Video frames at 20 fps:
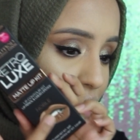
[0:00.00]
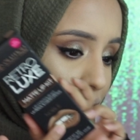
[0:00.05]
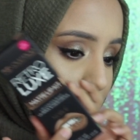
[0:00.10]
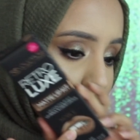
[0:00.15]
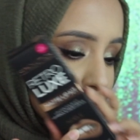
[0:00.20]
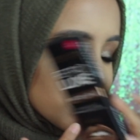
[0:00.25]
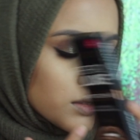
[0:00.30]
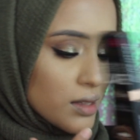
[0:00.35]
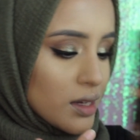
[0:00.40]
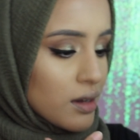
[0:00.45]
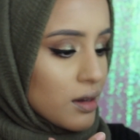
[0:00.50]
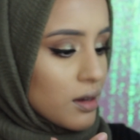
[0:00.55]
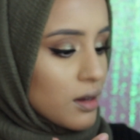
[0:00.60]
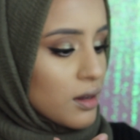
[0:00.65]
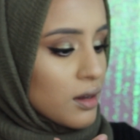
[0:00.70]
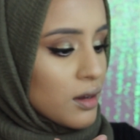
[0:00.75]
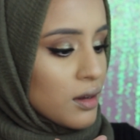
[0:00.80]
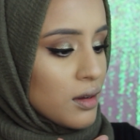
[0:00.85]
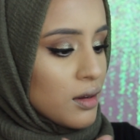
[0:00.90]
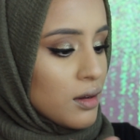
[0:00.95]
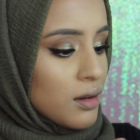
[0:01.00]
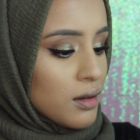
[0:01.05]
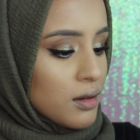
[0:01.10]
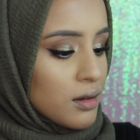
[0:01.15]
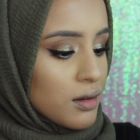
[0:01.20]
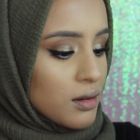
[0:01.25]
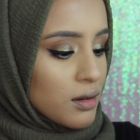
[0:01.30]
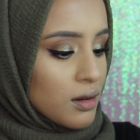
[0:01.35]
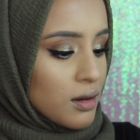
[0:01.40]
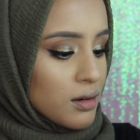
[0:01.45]
that looks like a
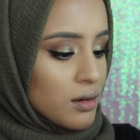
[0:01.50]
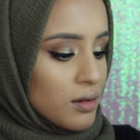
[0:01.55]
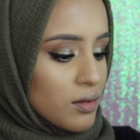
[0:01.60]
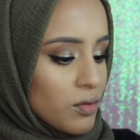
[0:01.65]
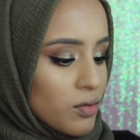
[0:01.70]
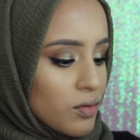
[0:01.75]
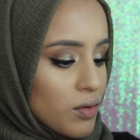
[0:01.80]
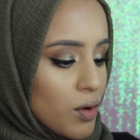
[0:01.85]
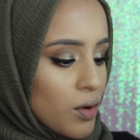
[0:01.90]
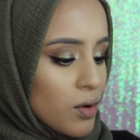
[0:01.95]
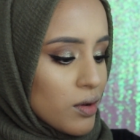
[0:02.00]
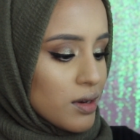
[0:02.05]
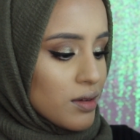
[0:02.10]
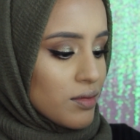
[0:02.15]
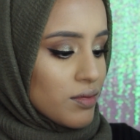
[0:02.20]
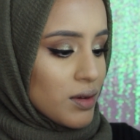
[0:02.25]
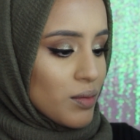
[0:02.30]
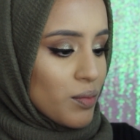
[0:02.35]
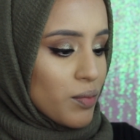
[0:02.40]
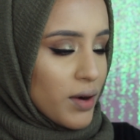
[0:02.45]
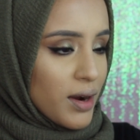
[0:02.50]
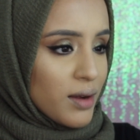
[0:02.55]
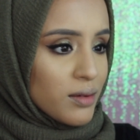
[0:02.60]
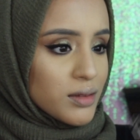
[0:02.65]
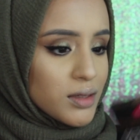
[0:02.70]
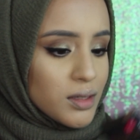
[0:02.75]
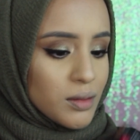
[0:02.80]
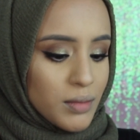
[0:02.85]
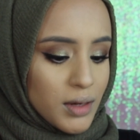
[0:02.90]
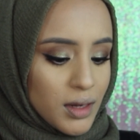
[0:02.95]
kind of olivey
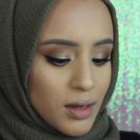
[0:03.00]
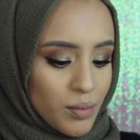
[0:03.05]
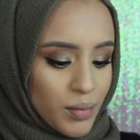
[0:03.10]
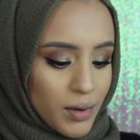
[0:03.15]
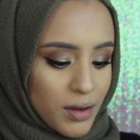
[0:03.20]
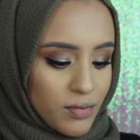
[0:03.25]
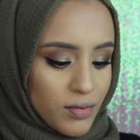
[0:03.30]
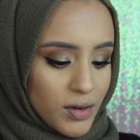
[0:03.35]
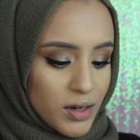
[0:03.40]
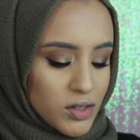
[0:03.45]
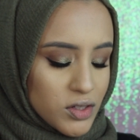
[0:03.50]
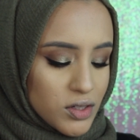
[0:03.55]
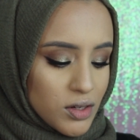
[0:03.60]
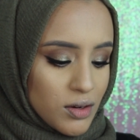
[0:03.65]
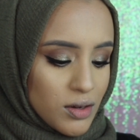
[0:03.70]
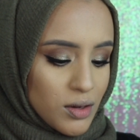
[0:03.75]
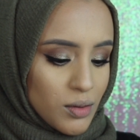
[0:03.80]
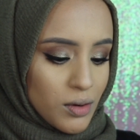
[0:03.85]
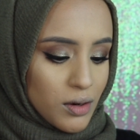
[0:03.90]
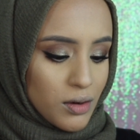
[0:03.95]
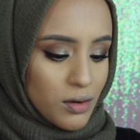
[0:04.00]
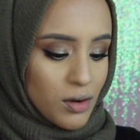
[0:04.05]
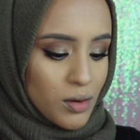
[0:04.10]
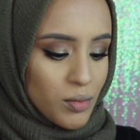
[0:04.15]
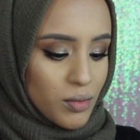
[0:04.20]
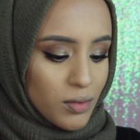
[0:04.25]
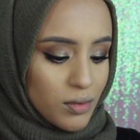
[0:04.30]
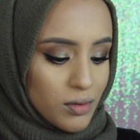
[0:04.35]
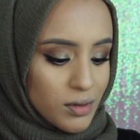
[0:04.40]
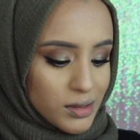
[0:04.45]
brown to me, but if I show you what
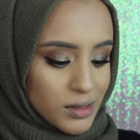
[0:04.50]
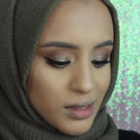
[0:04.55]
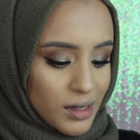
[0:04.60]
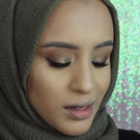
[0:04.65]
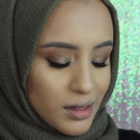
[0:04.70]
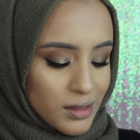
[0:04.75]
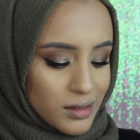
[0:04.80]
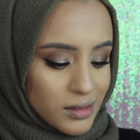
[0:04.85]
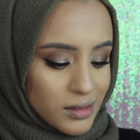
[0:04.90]
Noble looks like